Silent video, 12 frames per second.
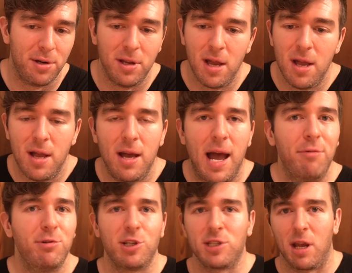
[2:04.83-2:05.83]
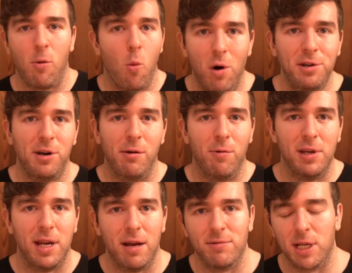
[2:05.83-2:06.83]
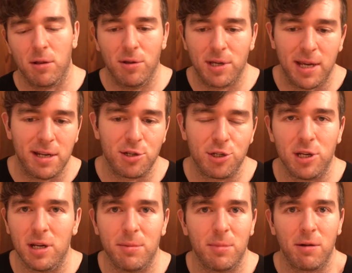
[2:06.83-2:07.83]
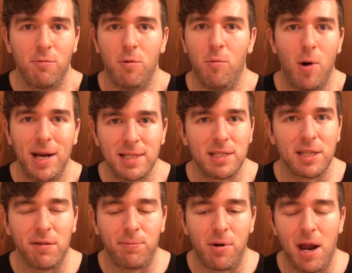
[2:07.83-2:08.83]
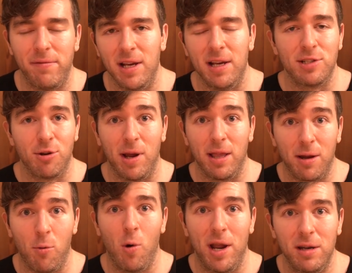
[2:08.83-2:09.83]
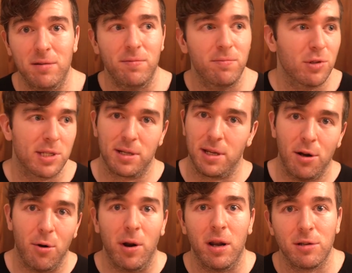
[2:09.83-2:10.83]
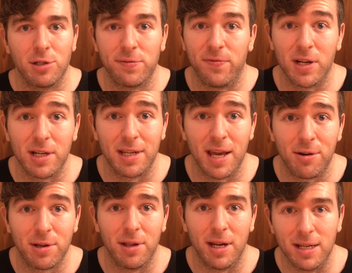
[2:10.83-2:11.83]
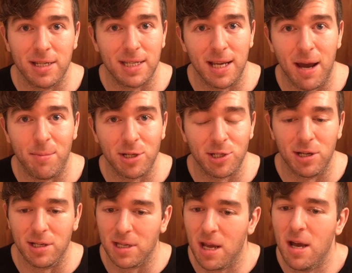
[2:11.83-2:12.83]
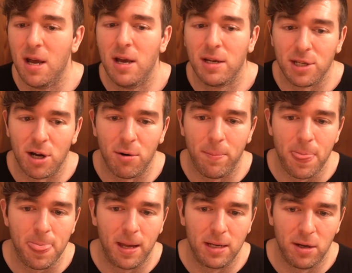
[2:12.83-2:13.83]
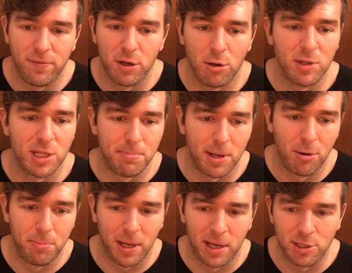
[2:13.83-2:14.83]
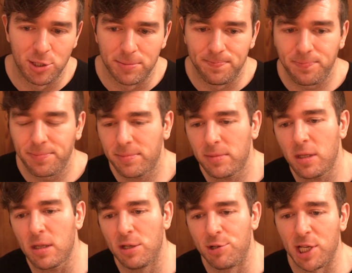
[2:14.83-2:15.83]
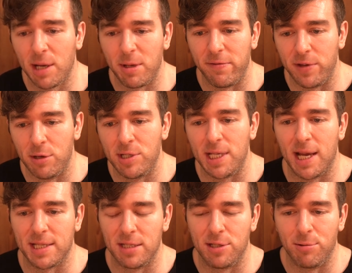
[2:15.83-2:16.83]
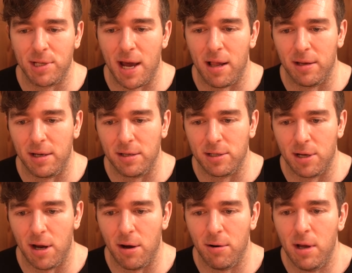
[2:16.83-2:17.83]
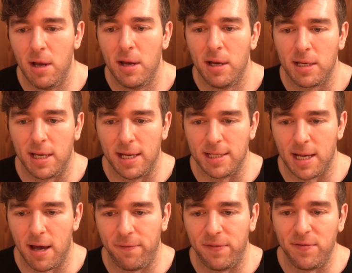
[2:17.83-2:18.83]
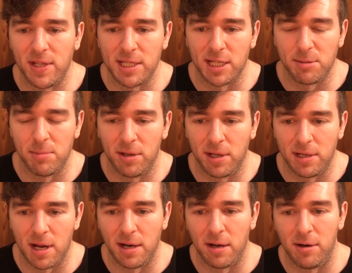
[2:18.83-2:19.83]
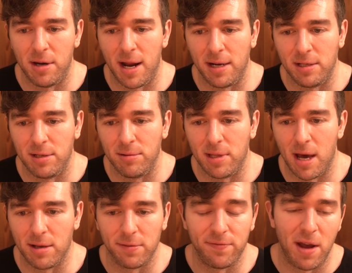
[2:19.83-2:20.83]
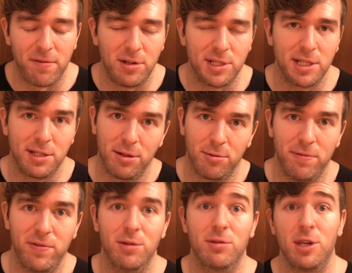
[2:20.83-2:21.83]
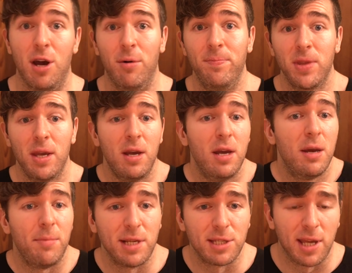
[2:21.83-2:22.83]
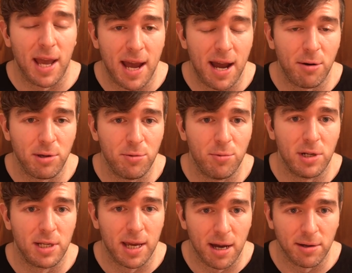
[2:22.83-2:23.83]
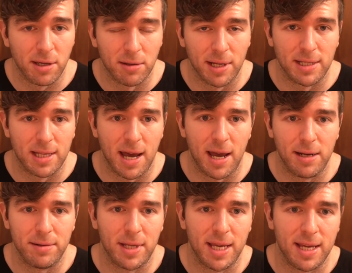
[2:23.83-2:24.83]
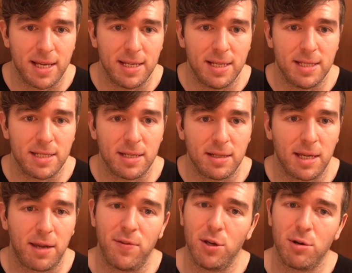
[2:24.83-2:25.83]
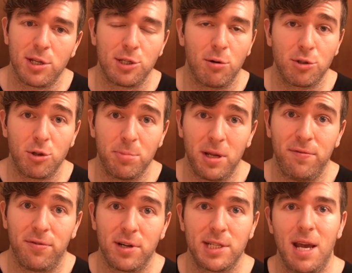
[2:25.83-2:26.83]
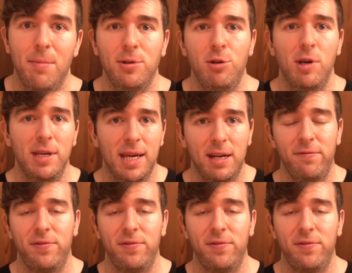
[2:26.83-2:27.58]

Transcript: And I was just like wondering one day. I was like looking at his shit. I'm like, well, why is this stuff private? So I like went and was like, you know what? I'll just fucking calculate and see how much it is. So if to his about page, you see how many views he has in totality. So he has uh, 56,992,563 views. So basically how you would calculate that is like if you go to Social Blade, for example, you can get a